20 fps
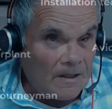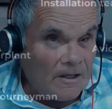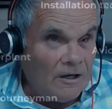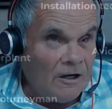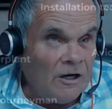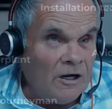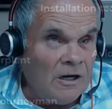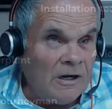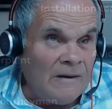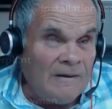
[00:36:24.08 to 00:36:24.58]

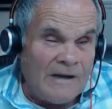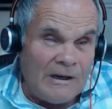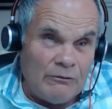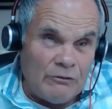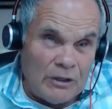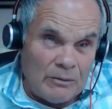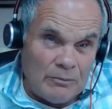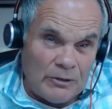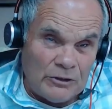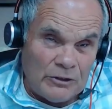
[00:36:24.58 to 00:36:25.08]

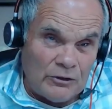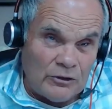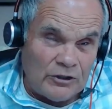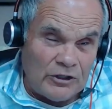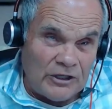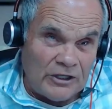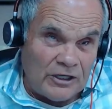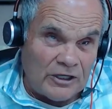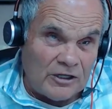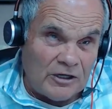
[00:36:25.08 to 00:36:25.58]
I've been
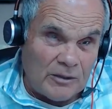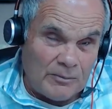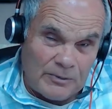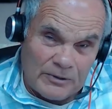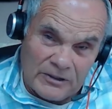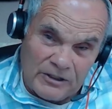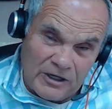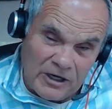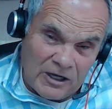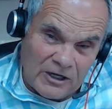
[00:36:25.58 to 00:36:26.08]
looking at a couple
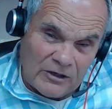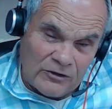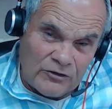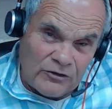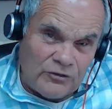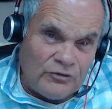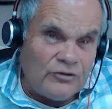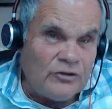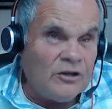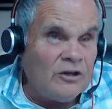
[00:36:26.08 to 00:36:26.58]
of
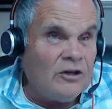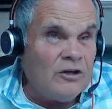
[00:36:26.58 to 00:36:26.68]
colleges.